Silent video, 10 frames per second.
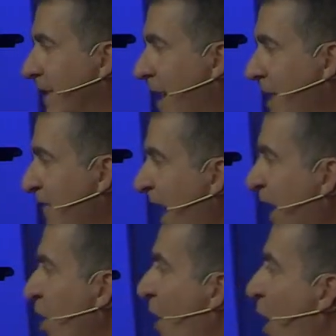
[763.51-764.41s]
I mean, if I
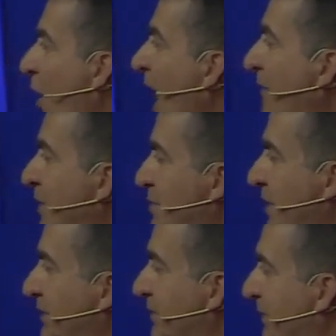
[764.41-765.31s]
go all out to
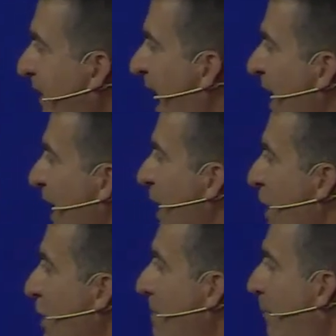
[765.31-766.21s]
Jesus, if I
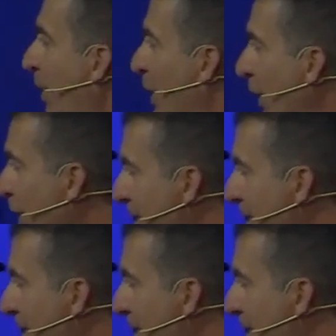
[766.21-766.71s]
completely